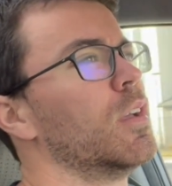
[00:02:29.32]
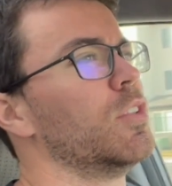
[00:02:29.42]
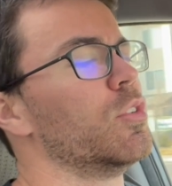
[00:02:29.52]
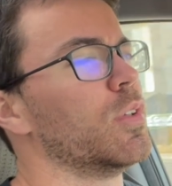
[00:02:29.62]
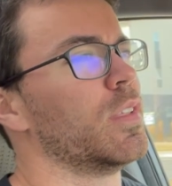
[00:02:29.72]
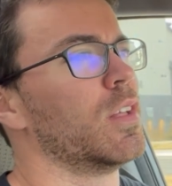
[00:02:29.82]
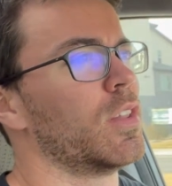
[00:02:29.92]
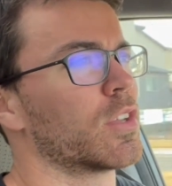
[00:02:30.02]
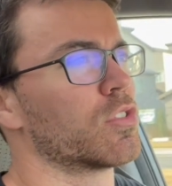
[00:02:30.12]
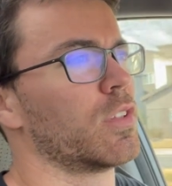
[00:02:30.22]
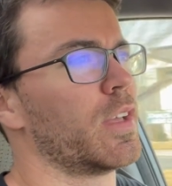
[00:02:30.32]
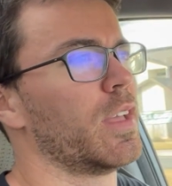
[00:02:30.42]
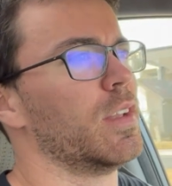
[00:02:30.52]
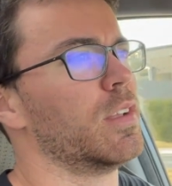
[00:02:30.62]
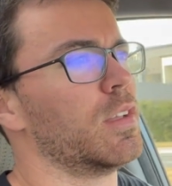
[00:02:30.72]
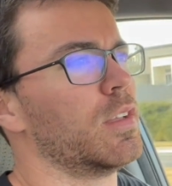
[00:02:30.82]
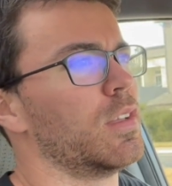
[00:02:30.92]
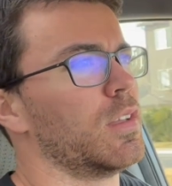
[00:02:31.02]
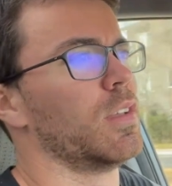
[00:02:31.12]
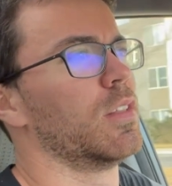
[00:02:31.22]
doing the electrolyte
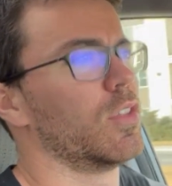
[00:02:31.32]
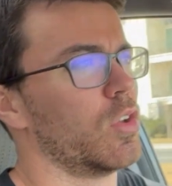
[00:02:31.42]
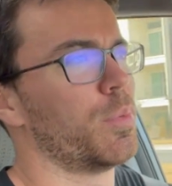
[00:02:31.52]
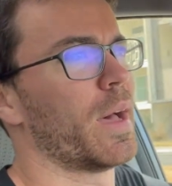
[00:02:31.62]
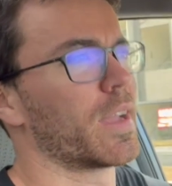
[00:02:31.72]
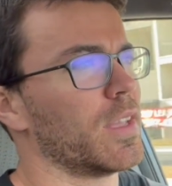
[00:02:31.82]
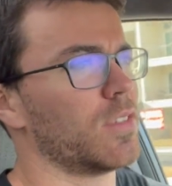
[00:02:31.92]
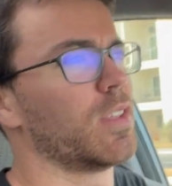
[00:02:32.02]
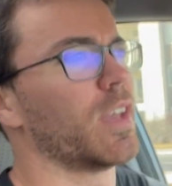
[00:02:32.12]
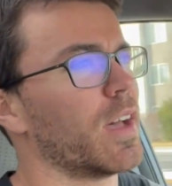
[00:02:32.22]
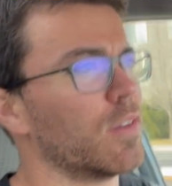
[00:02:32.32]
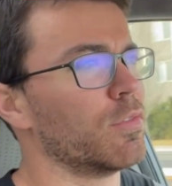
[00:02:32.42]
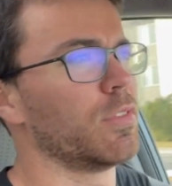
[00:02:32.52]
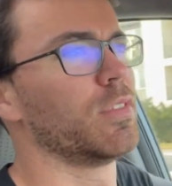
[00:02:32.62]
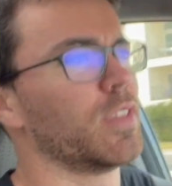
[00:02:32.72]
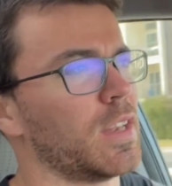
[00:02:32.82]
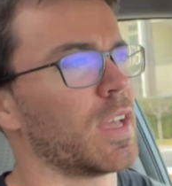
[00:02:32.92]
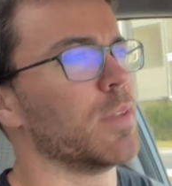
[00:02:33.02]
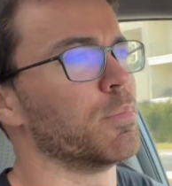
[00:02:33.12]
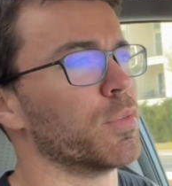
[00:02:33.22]
little packets they have the
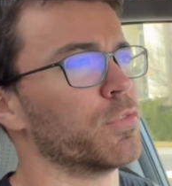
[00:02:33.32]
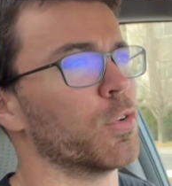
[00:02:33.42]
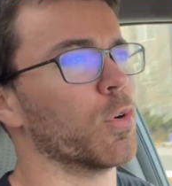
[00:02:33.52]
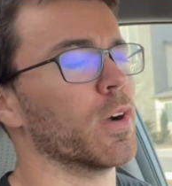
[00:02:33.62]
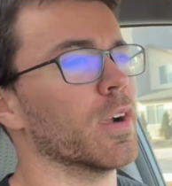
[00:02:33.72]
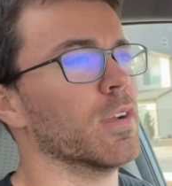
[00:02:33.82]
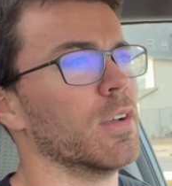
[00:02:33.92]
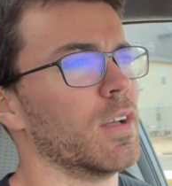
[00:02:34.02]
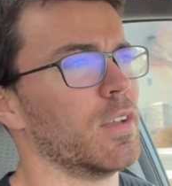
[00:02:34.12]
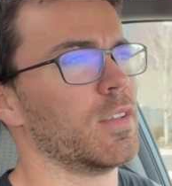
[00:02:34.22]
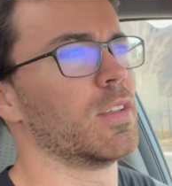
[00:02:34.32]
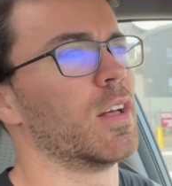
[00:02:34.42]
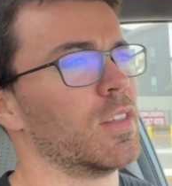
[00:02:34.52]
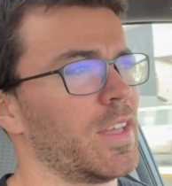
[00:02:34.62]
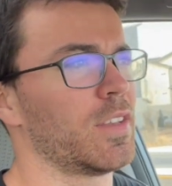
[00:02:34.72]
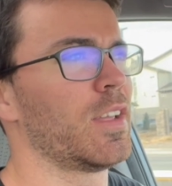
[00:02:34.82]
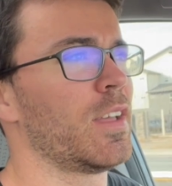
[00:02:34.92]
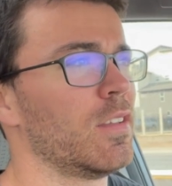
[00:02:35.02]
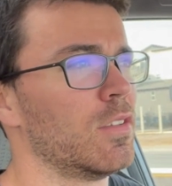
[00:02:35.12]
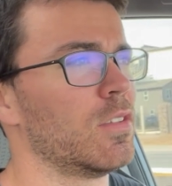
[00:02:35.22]
night before a leg
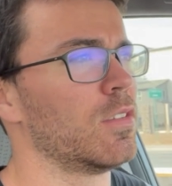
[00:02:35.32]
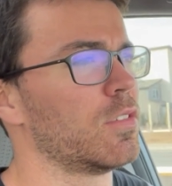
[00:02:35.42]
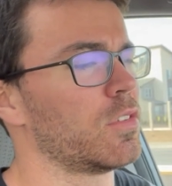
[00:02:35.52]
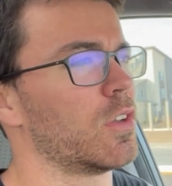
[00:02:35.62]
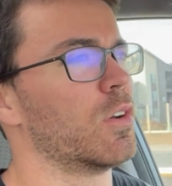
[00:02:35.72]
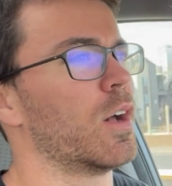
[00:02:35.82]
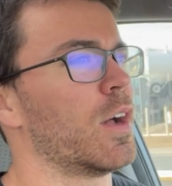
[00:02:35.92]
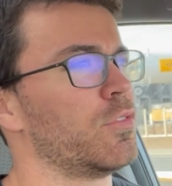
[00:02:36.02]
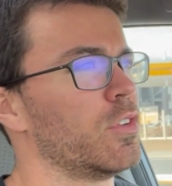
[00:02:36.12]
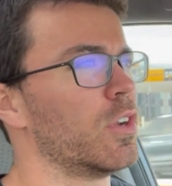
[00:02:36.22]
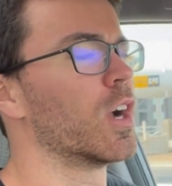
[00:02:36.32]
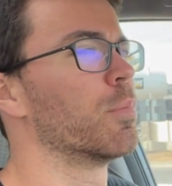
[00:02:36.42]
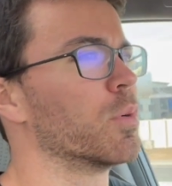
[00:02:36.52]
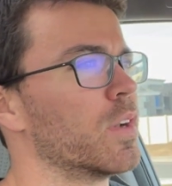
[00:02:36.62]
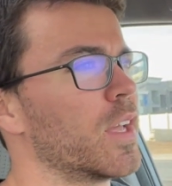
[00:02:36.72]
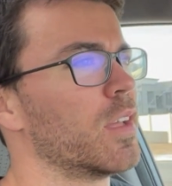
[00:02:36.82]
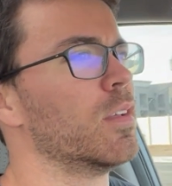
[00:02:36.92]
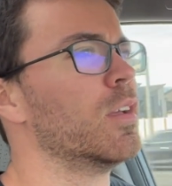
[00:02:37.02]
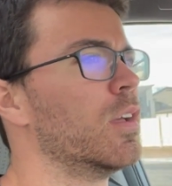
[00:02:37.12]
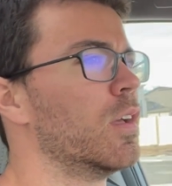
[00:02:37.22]
day. So after your upper day,
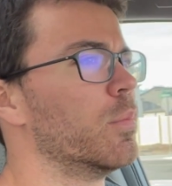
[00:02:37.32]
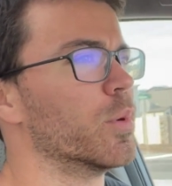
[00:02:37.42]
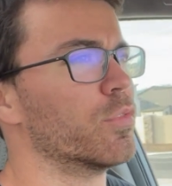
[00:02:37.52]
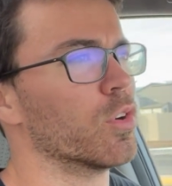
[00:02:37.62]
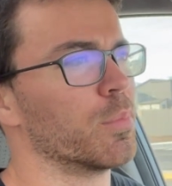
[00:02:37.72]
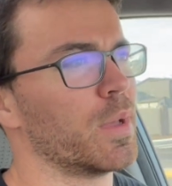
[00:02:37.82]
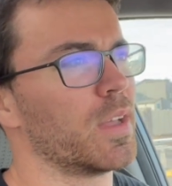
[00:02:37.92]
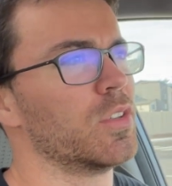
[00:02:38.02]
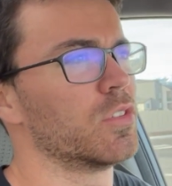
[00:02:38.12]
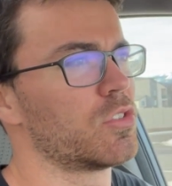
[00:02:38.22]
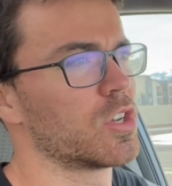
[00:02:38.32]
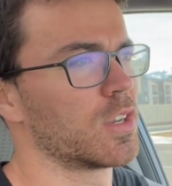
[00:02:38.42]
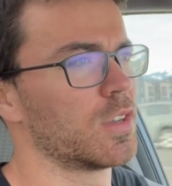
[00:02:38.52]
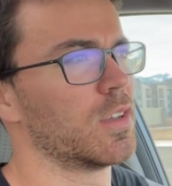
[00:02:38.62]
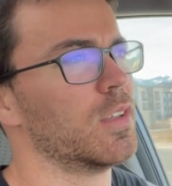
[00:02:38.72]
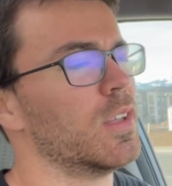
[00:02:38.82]
before bed, just chug a